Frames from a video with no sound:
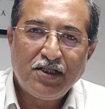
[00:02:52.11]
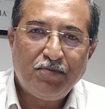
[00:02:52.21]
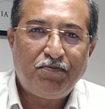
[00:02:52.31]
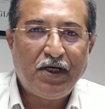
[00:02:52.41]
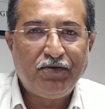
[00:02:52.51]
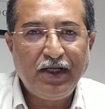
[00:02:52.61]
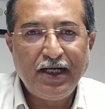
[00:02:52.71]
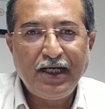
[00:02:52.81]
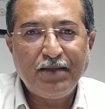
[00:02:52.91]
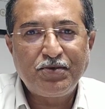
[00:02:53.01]
The
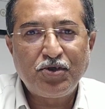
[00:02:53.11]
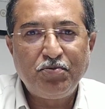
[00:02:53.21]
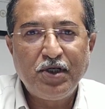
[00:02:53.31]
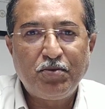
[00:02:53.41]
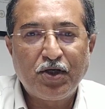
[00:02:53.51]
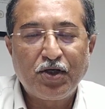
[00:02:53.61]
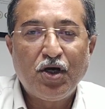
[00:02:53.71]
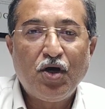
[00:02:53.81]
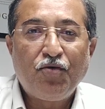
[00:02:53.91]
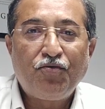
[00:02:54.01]
pavilion depth should be about
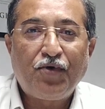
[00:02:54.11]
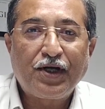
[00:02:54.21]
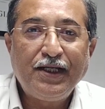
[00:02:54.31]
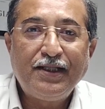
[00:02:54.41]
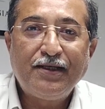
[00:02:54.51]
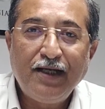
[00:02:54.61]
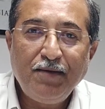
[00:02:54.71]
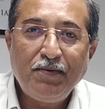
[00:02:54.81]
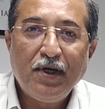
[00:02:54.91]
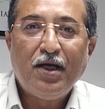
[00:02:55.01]

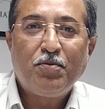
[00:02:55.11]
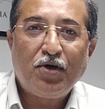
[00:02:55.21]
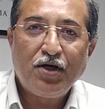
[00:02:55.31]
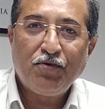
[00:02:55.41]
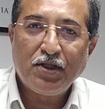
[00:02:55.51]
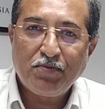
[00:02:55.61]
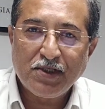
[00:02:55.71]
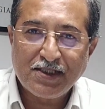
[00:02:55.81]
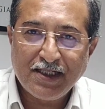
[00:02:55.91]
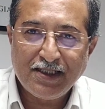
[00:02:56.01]

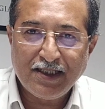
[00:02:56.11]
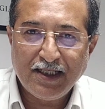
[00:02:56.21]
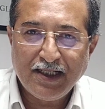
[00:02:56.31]
43.1%.